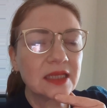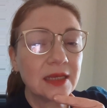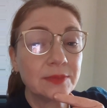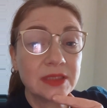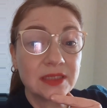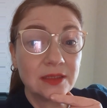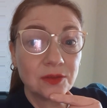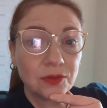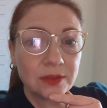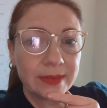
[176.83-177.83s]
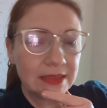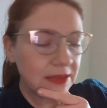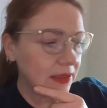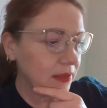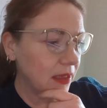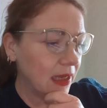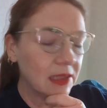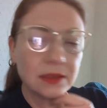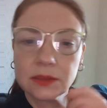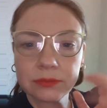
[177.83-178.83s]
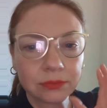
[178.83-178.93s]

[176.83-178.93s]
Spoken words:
I'm sitting doing some editing and